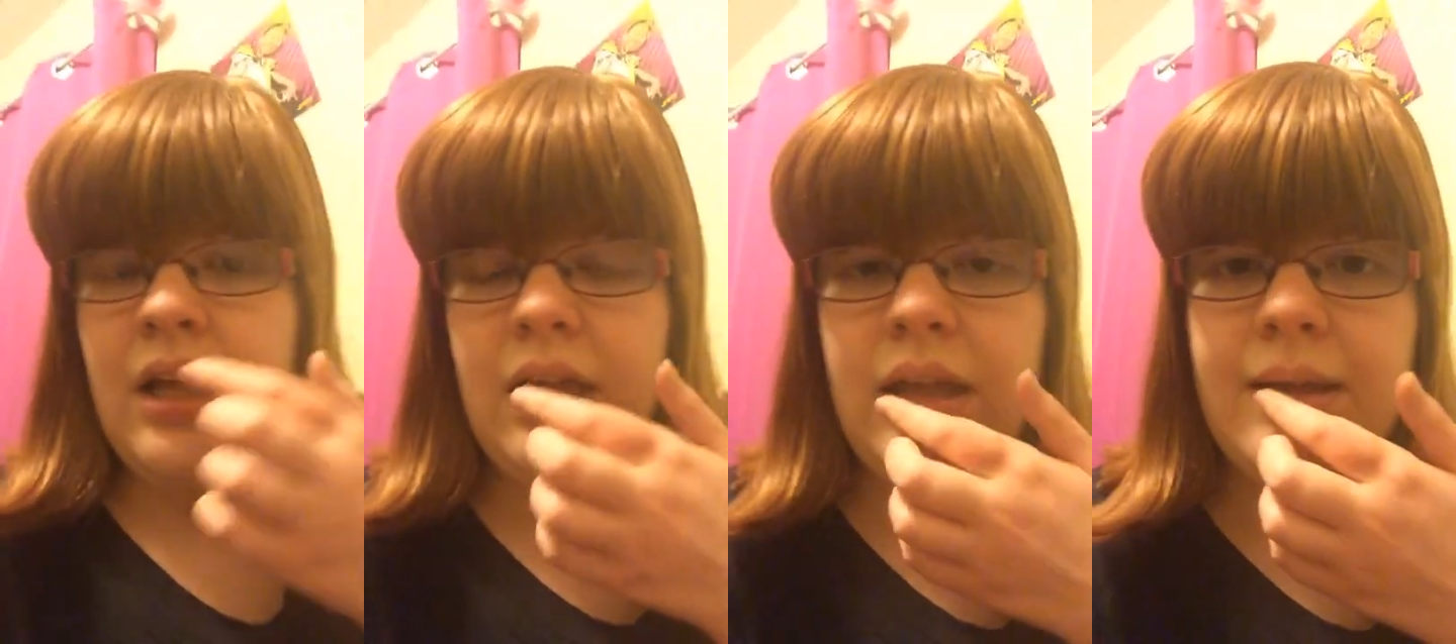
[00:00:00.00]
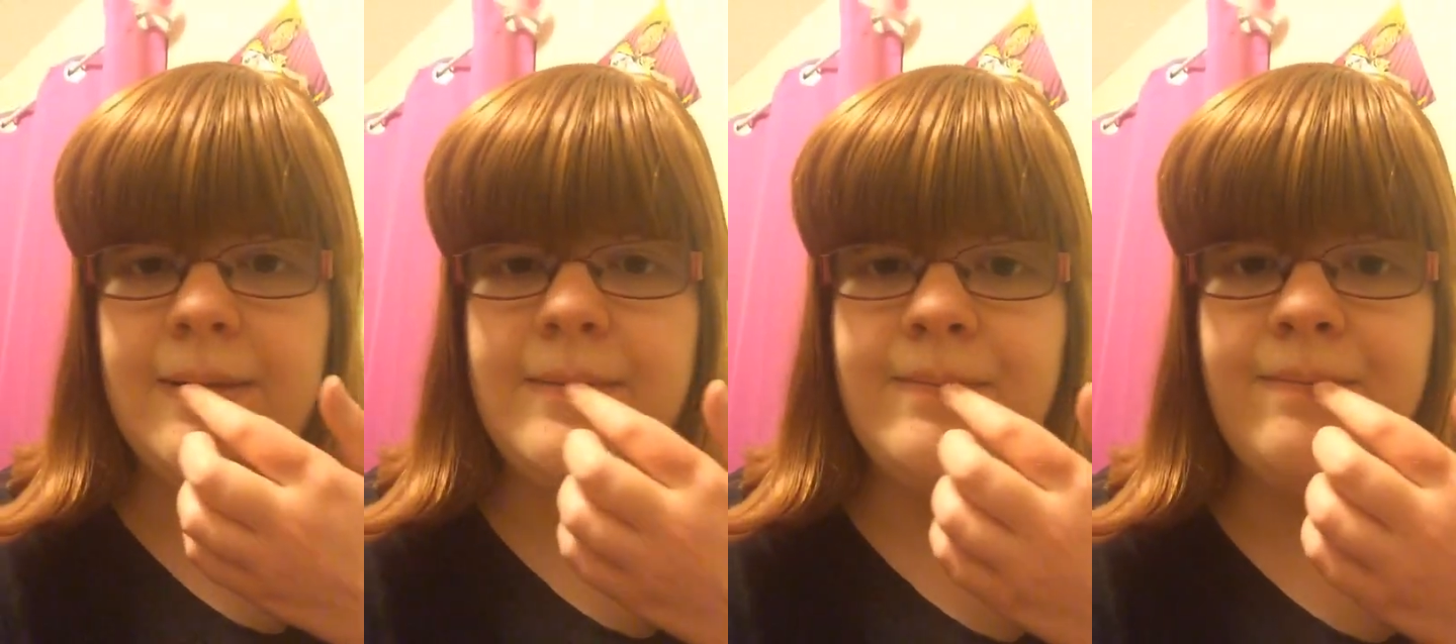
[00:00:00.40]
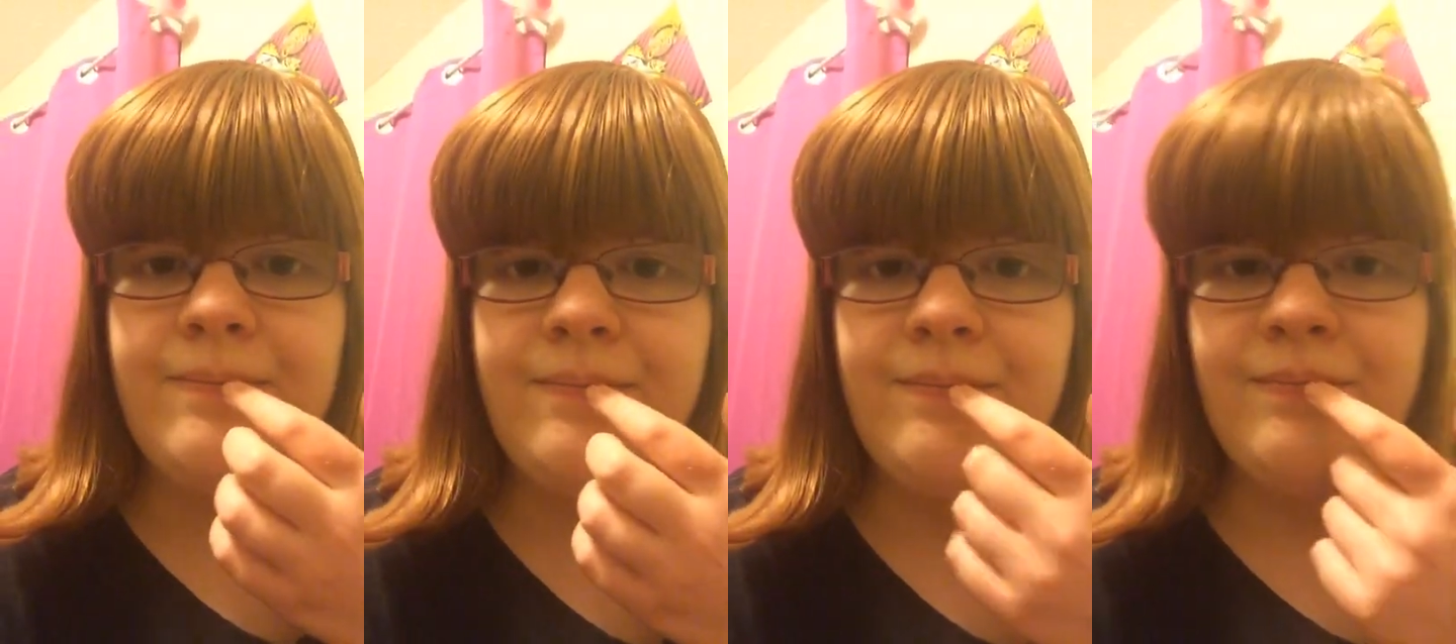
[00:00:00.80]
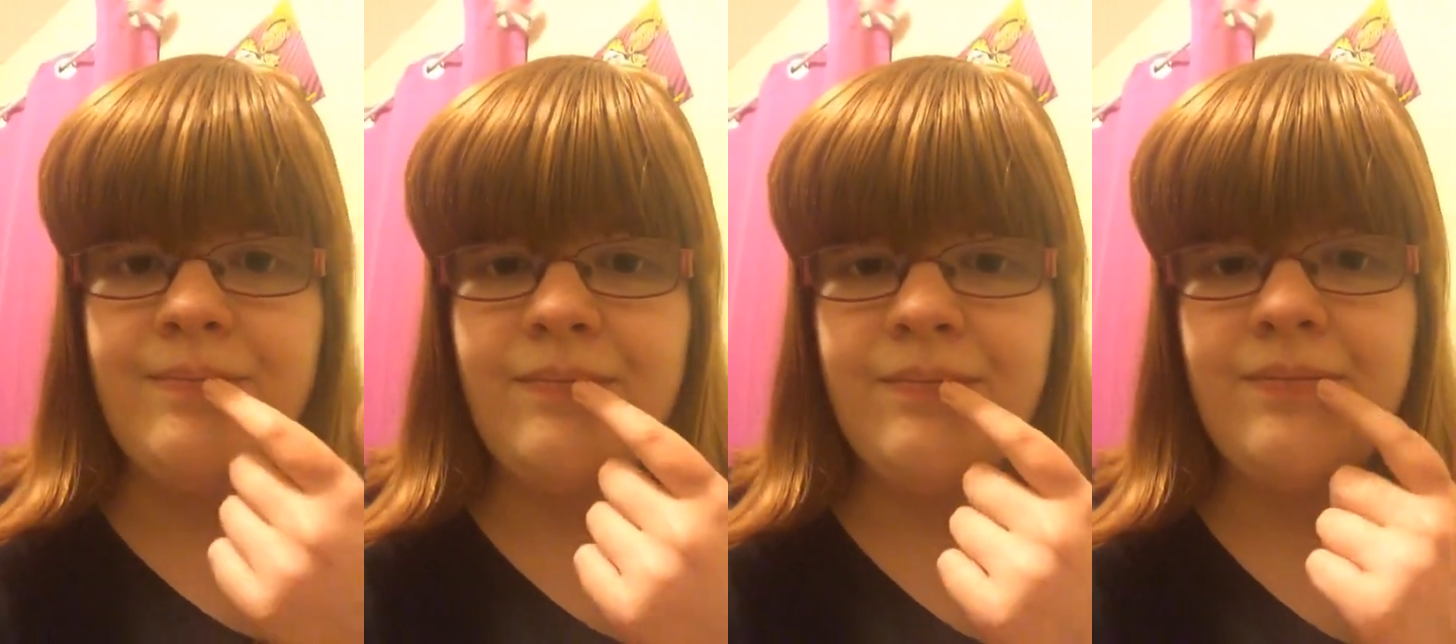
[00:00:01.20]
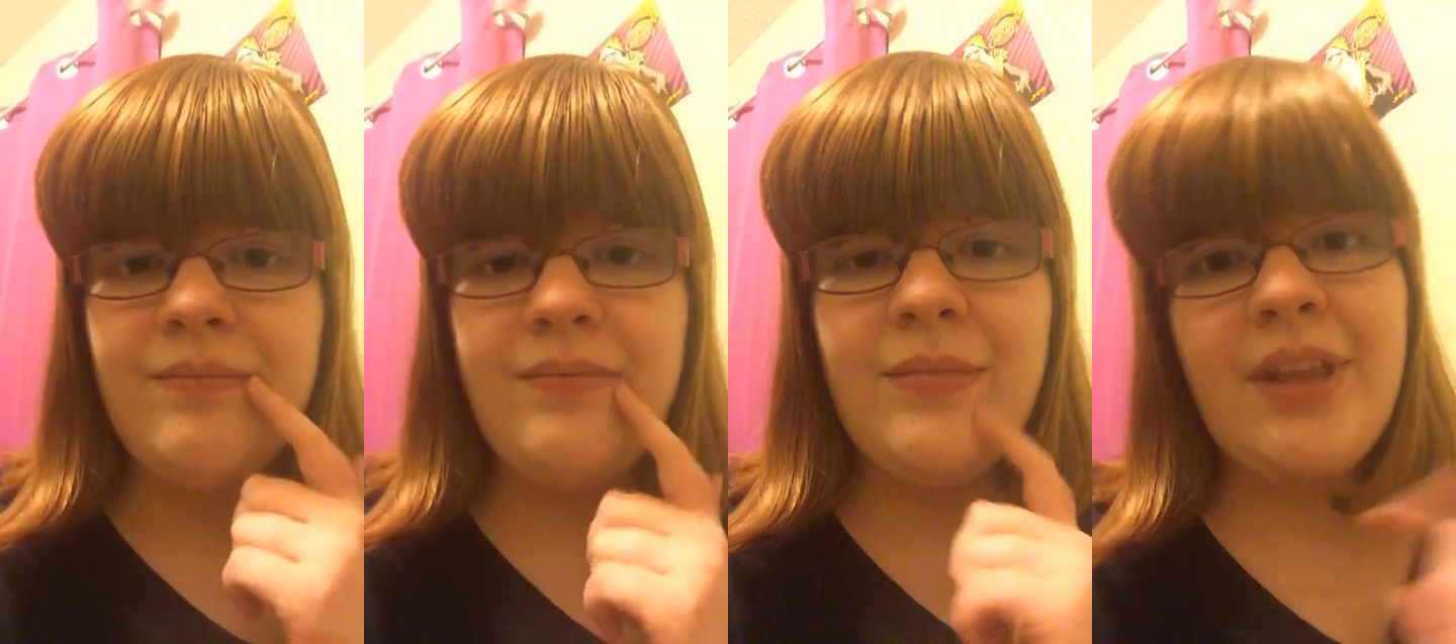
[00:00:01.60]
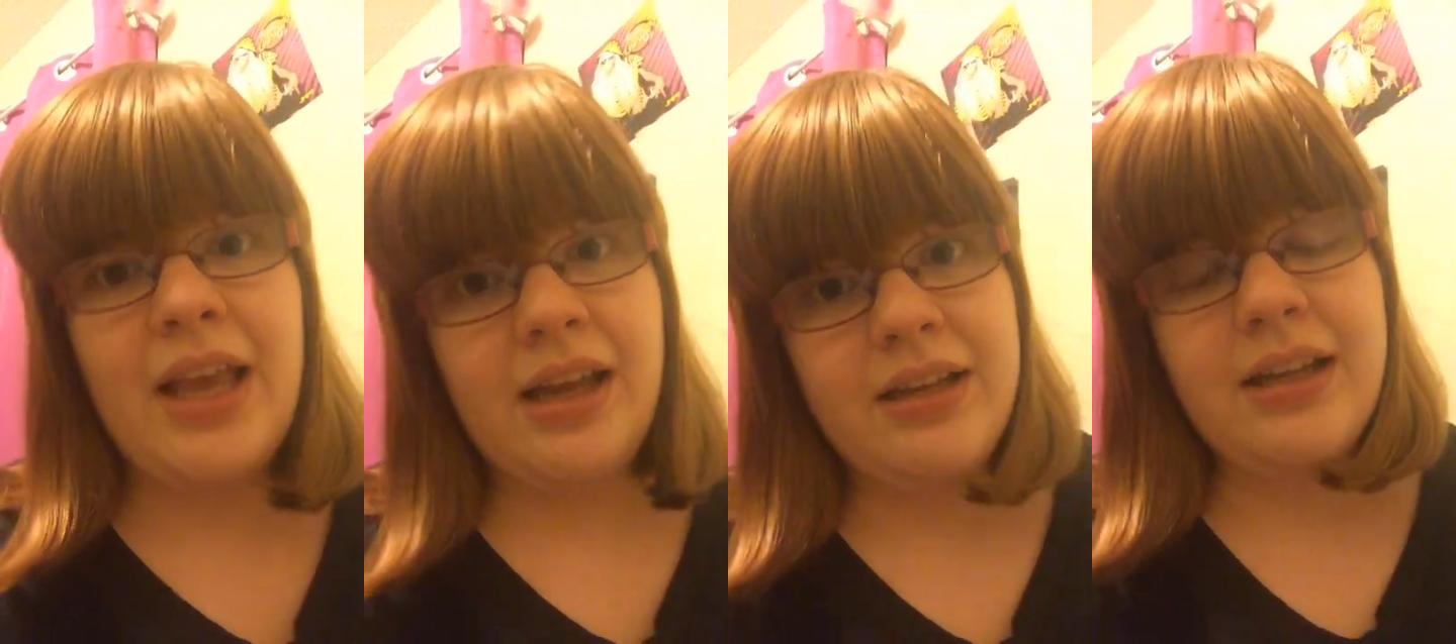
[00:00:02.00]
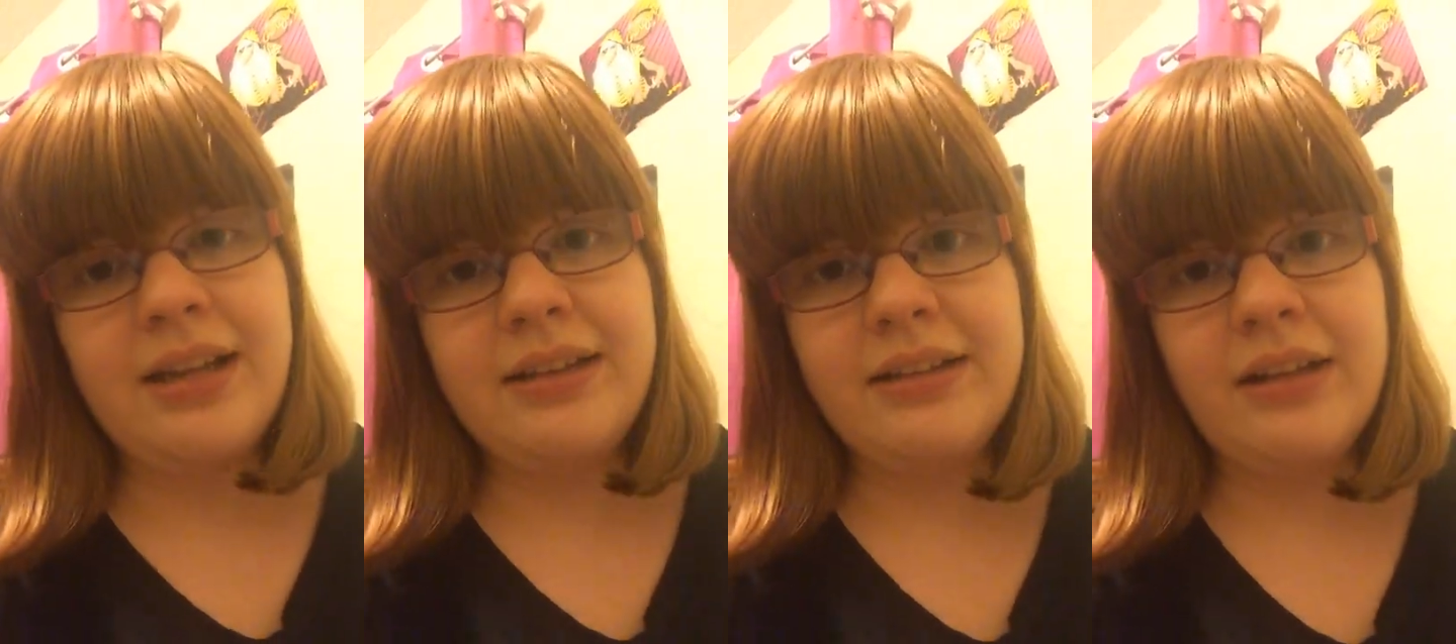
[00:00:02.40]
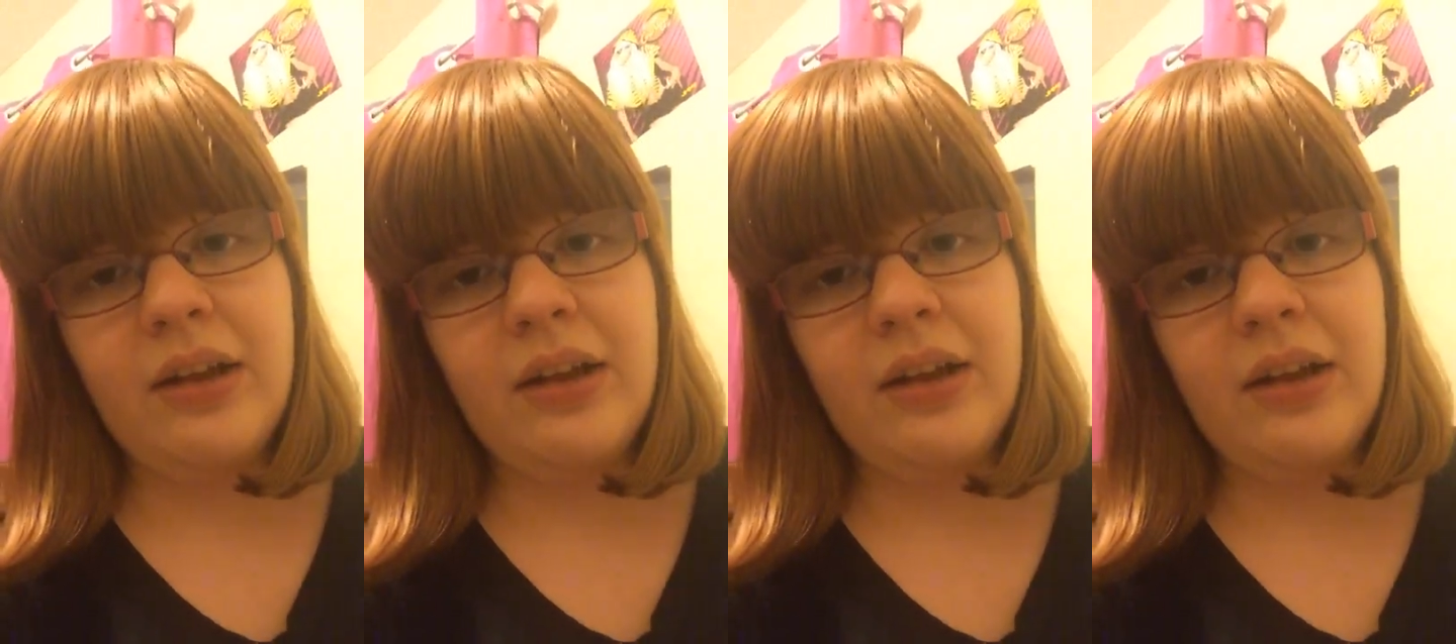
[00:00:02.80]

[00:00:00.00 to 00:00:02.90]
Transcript: Um, and it's